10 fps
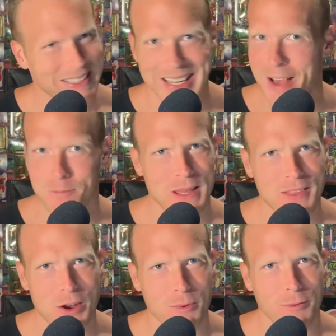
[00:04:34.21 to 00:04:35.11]
and I've been
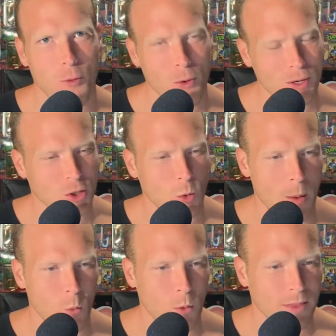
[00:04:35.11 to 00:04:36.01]
there before, so
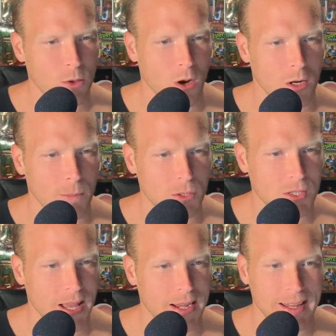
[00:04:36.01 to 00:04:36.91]
I'm with you
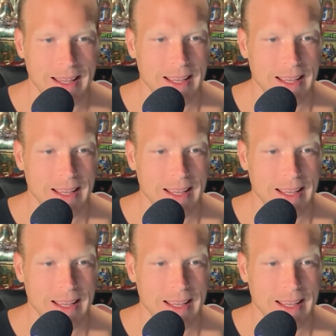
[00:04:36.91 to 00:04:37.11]
100%.